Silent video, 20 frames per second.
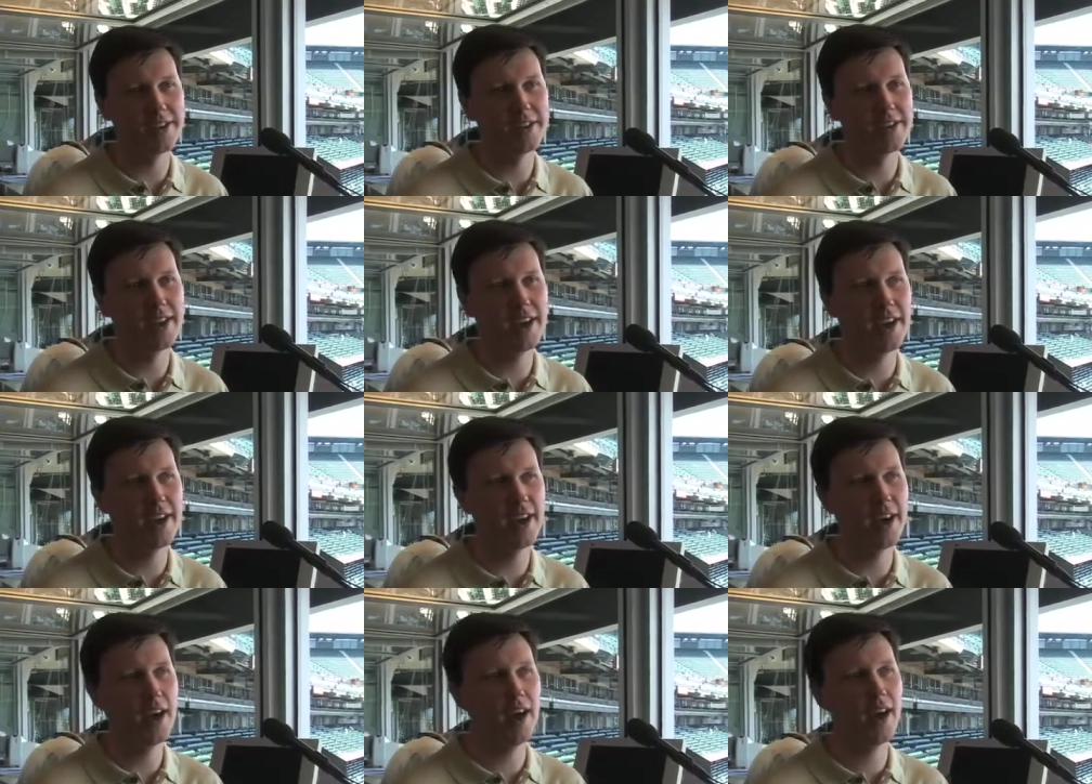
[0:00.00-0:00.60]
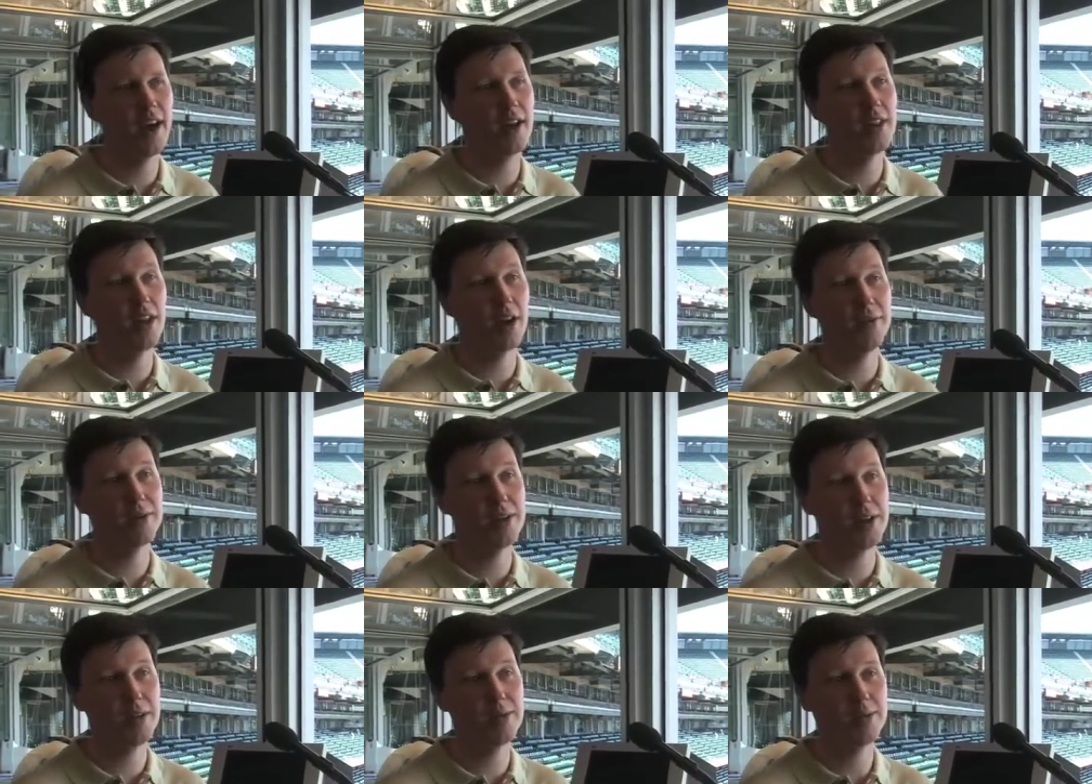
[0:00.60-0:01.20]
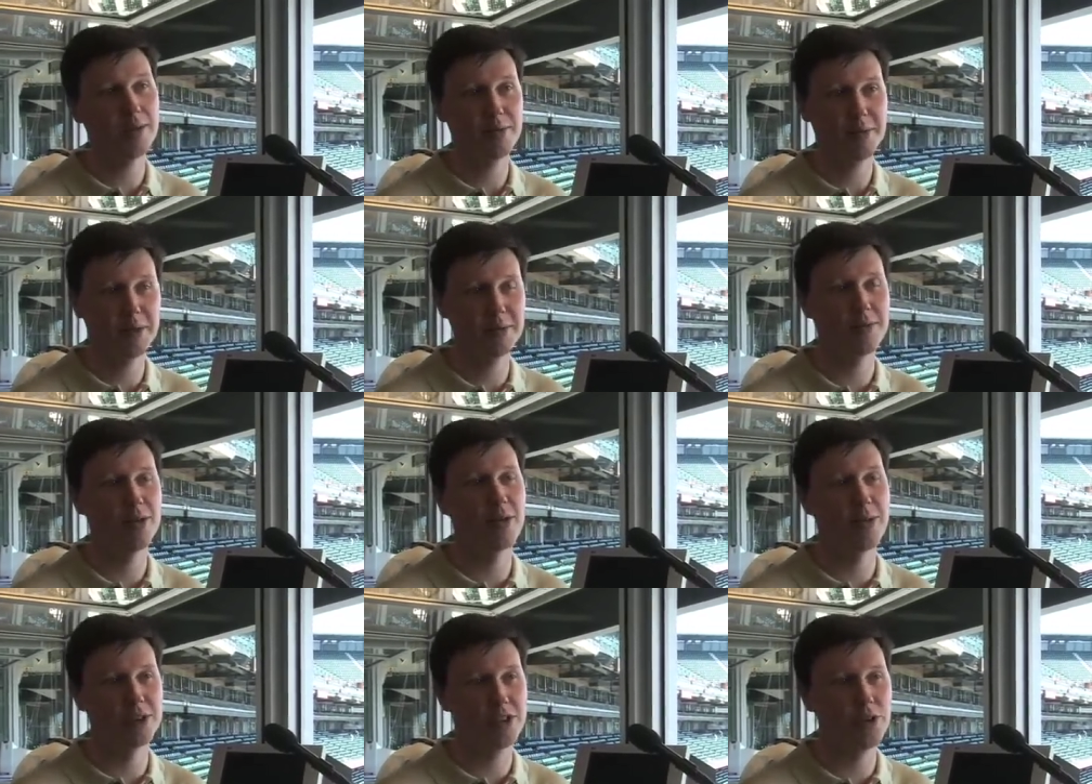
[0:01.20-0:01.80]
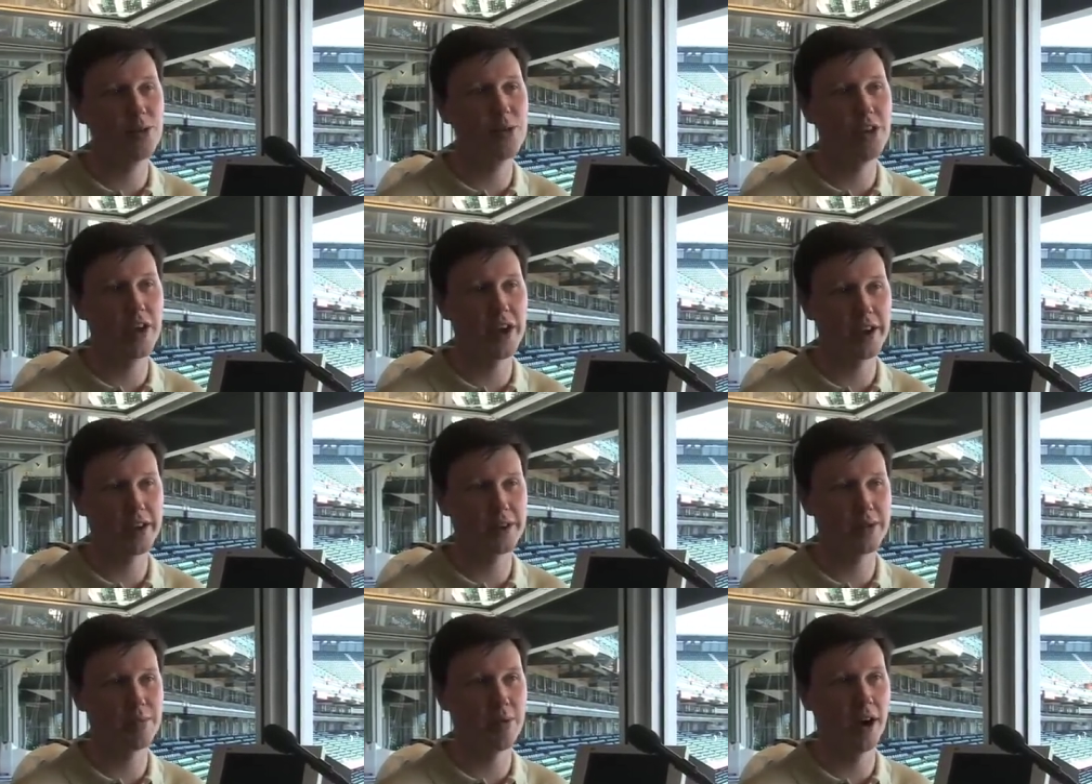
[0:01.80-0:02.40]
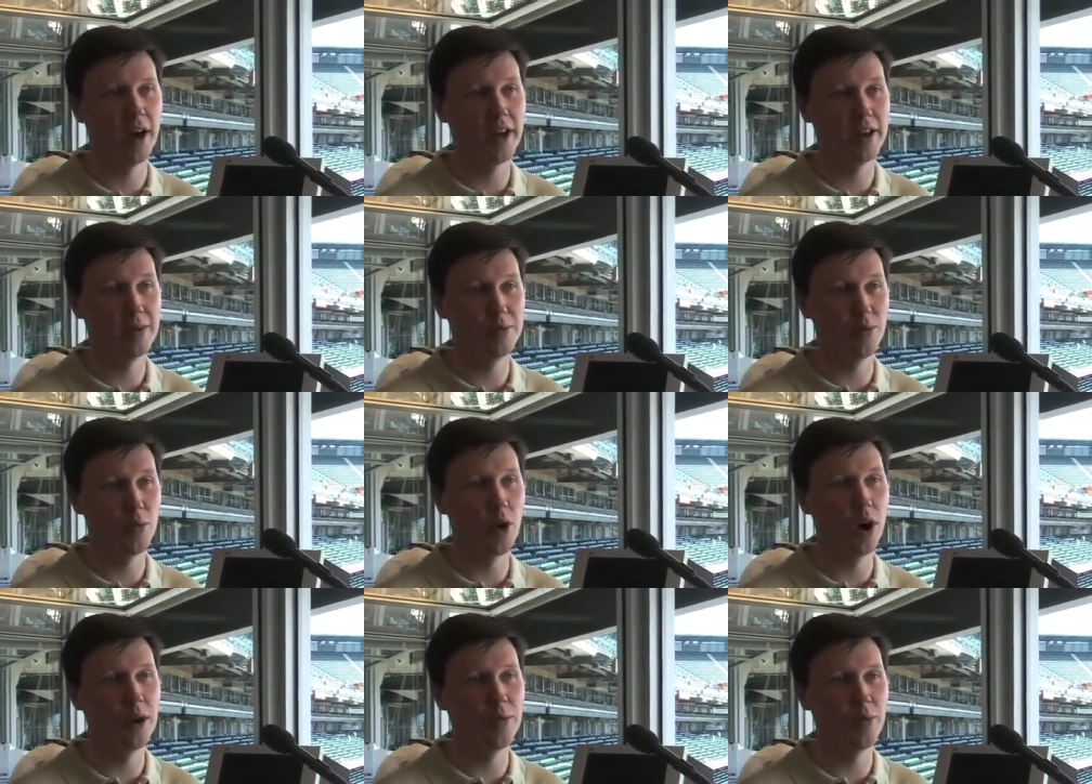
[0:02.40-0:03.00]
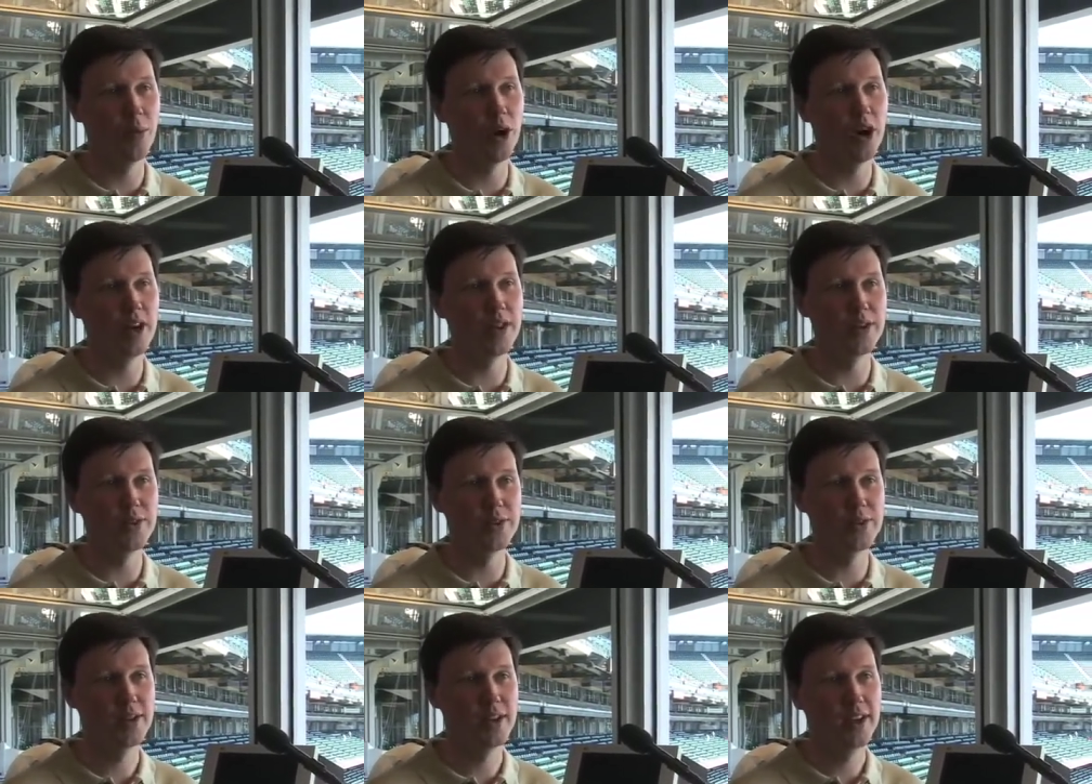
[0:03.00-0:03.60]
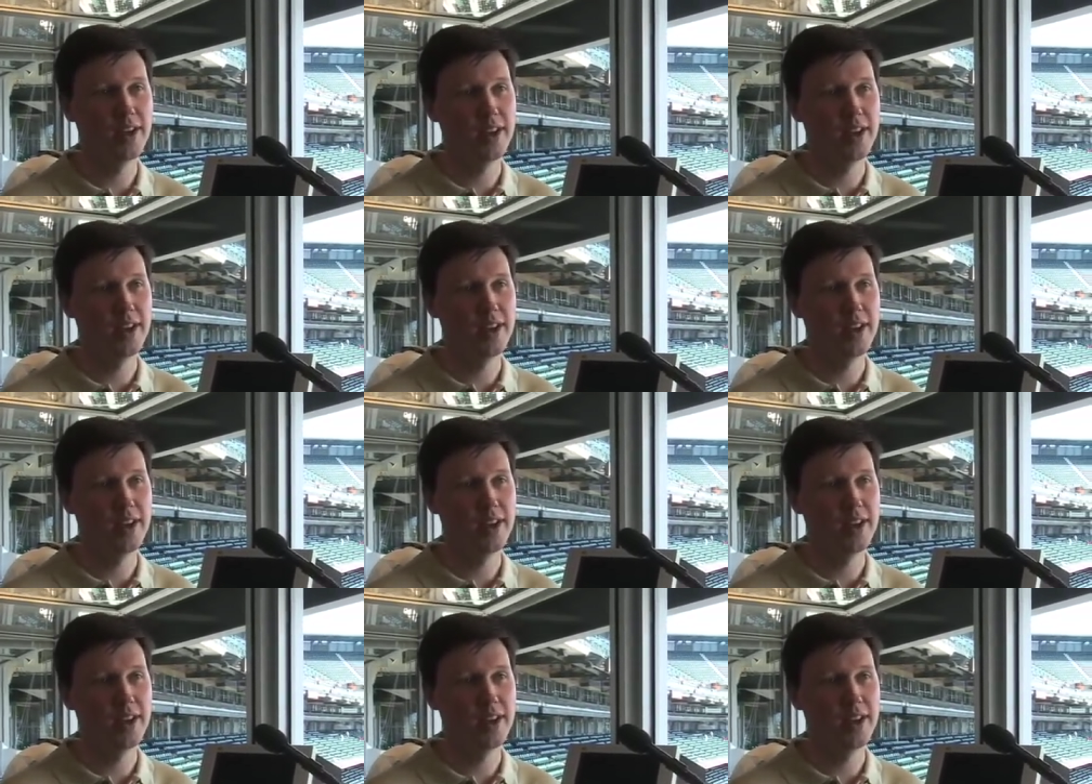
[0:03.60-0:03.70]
say. There were two things, Brian. One was,